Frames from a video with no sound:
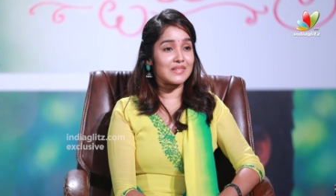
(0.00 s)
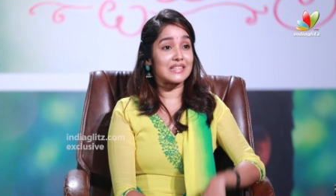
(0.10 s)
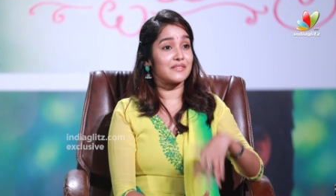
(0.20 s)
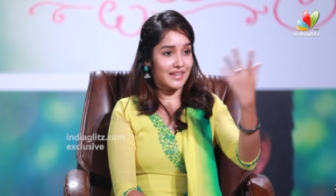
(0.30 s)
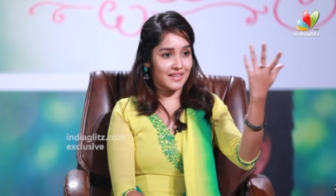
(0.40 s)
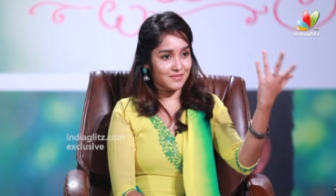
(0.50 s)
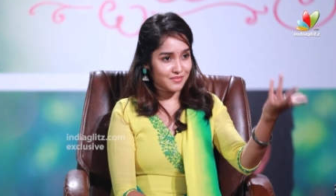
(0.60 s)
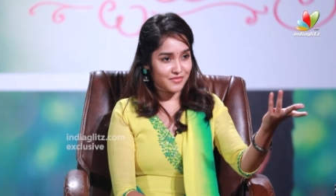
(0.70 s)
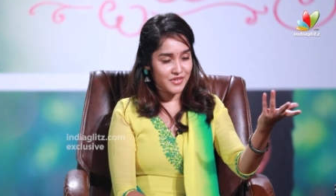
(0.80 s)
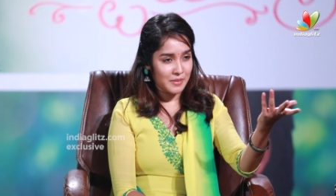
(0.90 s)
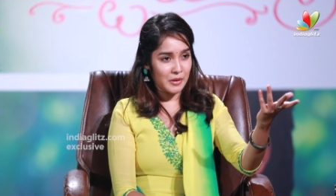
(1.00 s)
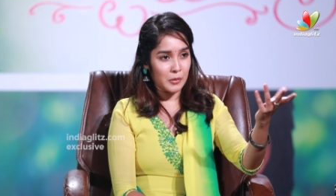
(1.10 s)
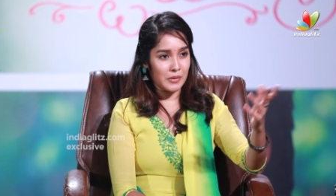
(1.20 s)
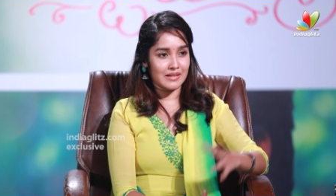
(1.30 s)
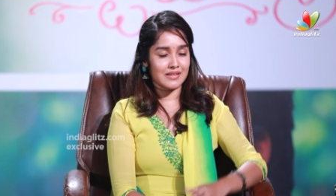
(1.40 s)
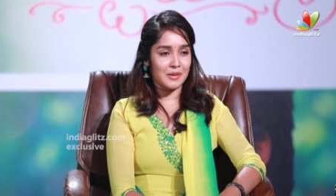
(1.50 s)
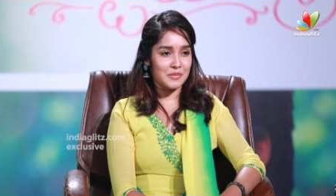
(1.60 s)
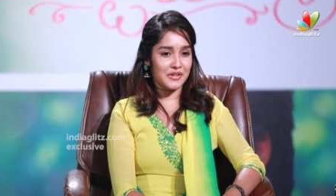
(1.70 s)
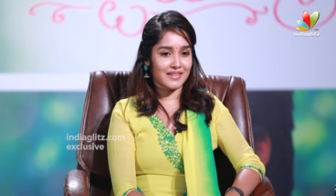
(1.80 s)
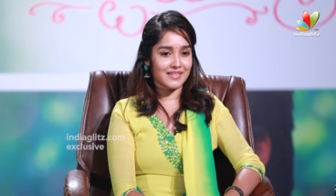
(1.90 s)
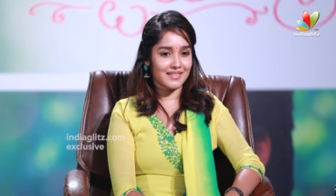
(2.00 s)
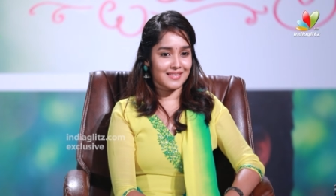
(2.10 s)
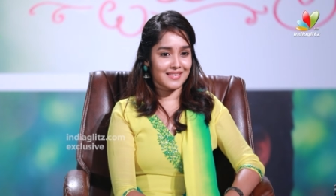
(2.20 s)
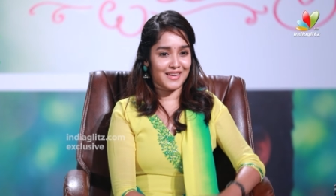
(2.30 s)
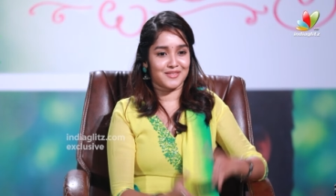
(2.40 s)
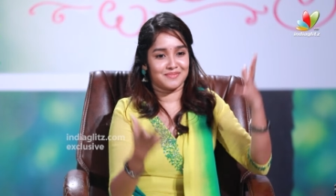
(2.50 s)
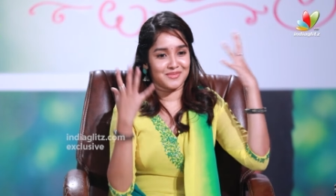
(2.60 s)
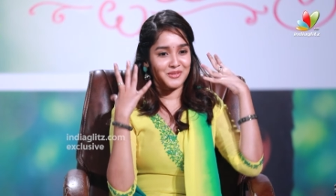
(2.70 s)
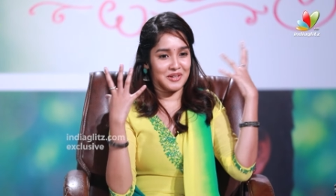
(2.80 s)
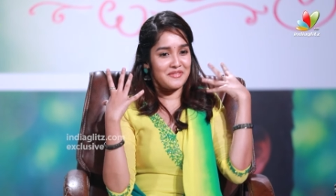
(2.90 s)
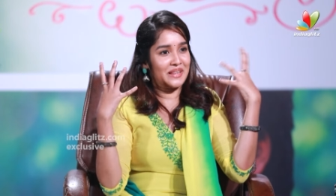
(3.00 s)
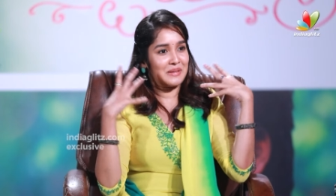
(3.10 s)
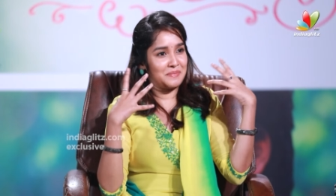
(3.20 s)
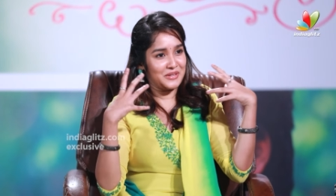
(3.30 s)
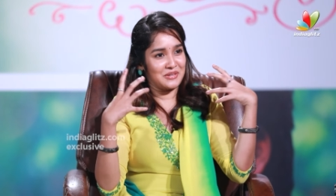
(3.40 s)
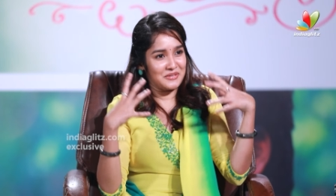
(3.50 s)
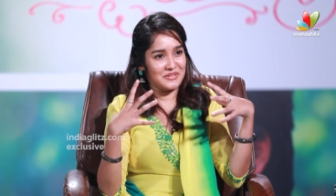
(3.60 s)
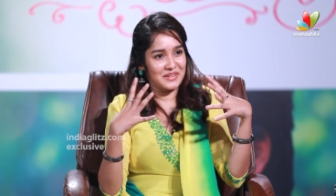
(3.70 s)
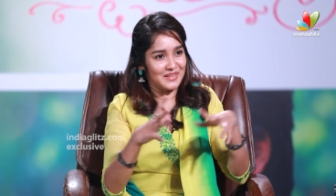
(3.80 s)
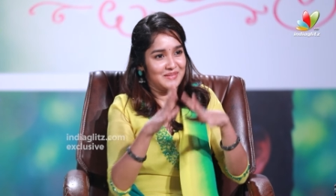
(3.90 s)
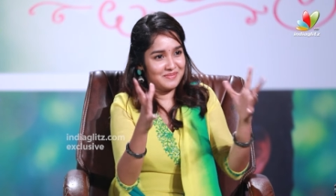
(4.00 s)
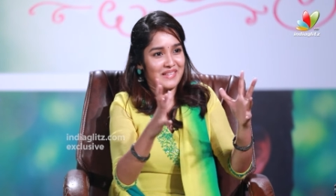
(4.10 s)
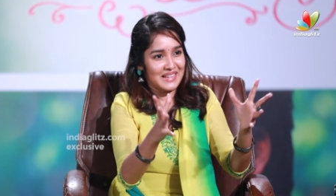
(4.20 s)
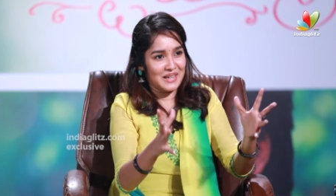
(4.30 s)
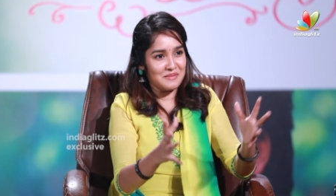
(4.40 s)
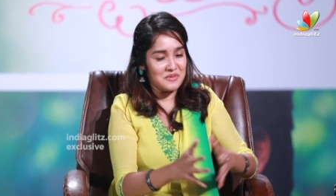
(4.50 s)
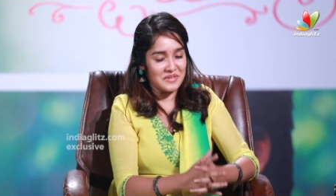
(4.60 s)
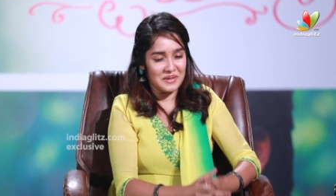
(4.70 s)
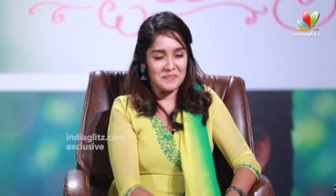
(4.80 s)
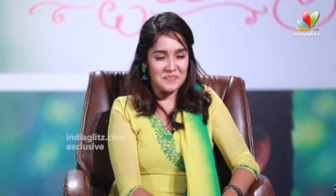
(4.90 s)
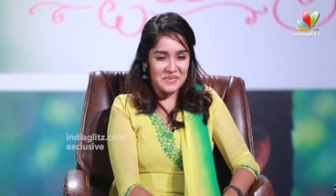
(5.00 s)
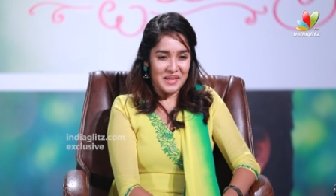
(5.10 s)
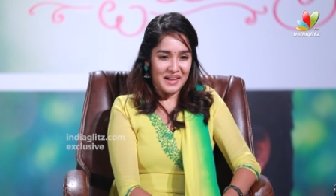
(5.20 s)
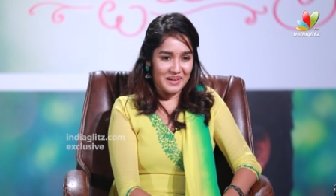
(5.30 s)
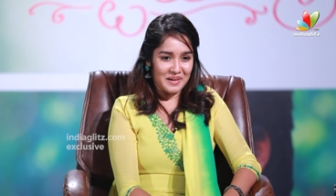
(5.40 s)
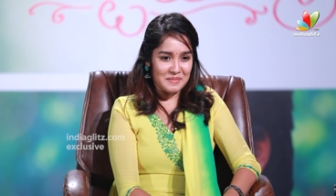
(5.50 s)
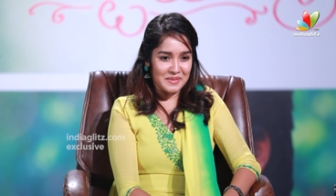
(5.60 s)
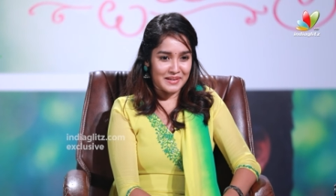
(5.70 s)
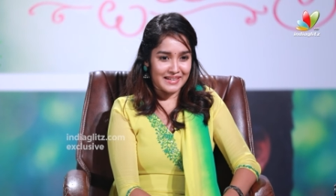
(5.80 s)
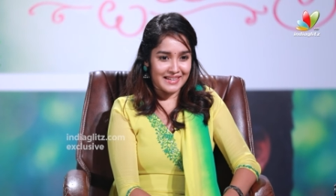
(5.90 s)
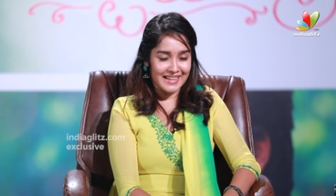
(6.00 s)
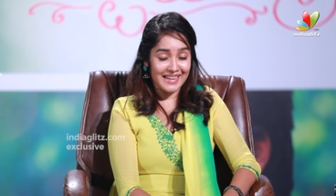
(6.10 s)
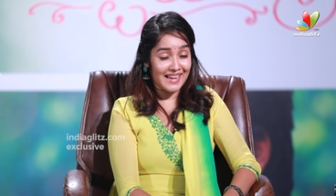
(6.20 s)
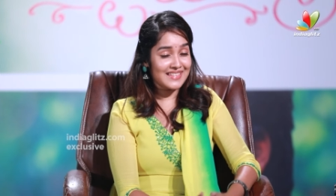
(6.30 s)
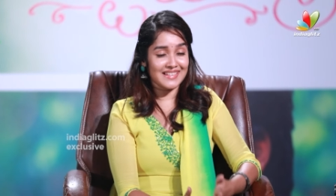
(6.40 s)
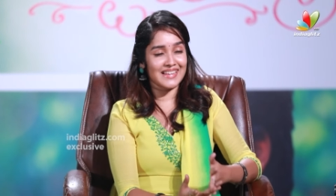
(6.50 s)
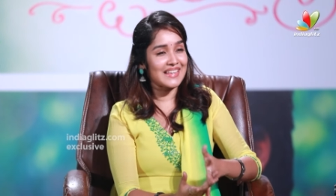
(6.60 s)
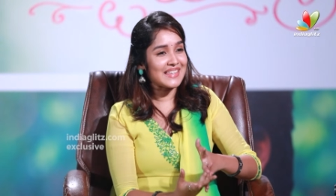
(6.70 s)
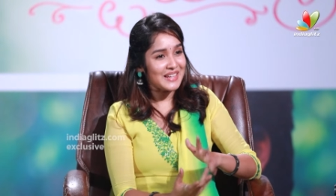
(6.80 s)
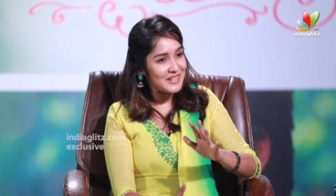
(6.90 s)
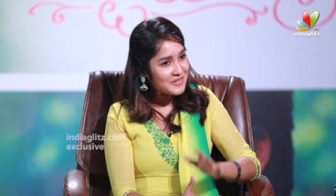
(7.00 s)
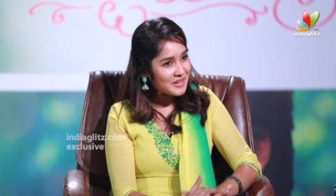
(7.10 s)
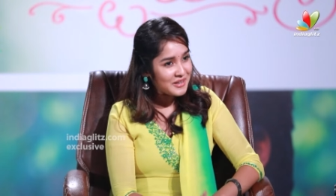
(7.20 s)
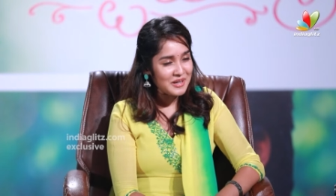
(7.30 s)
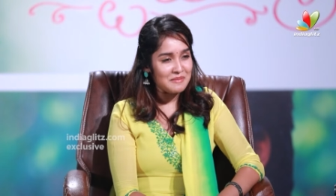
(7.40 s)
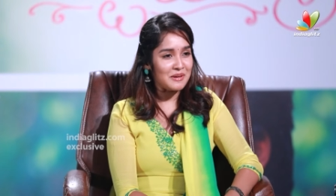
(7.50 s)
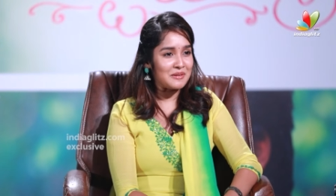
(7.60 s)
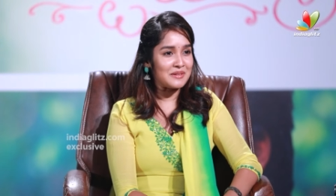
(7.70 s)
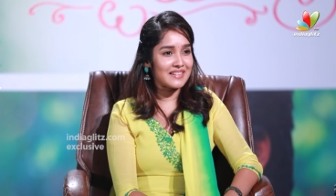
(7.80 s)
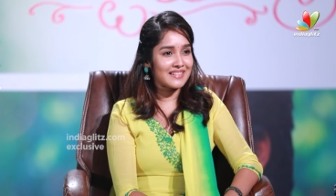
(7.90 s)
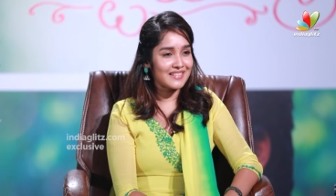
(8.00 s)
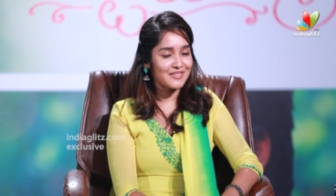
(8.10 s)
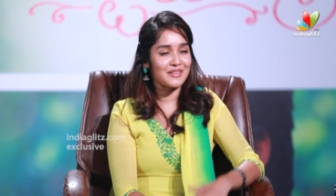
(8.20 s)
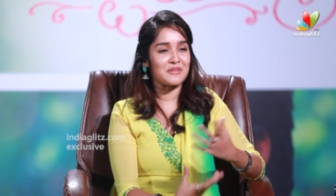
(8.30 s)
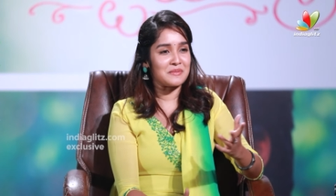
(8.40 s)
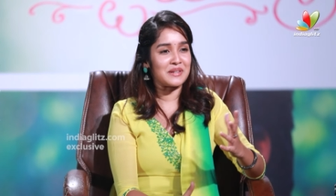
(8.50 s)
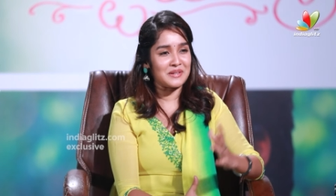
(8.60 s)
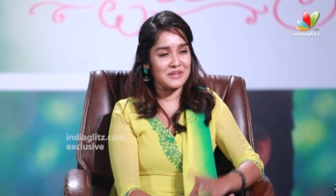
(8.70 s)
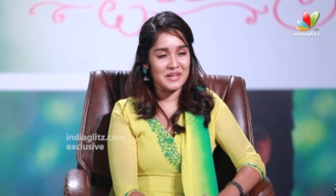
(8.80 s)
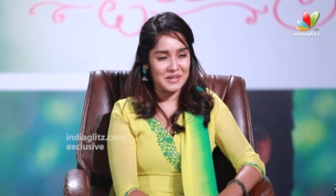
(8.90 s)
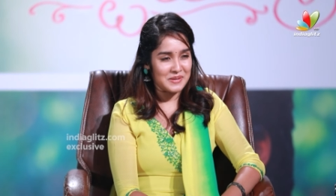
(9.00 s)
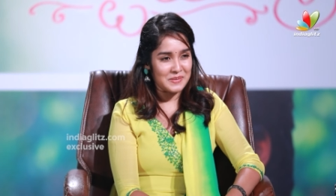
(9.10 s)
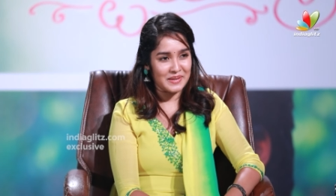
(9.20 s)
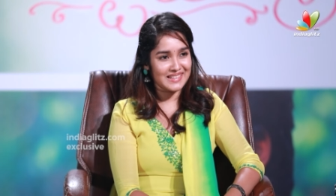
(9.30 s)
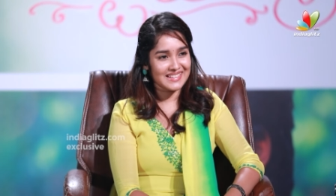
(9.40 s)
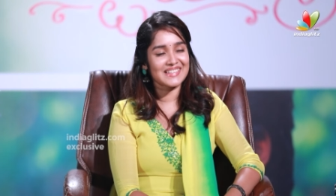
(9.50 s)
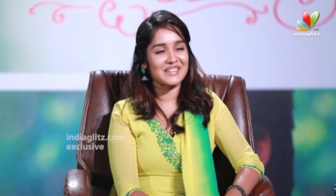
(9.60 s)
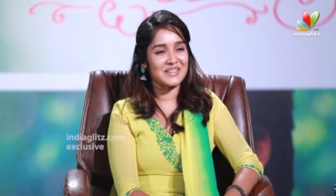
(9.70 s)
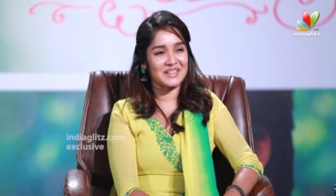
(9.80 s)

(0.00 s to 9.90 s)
it's a very female-oriented subject and I feel the pressure of the entire movie. But yeah, just really excited for it to come out and for everybody to see it as well. So,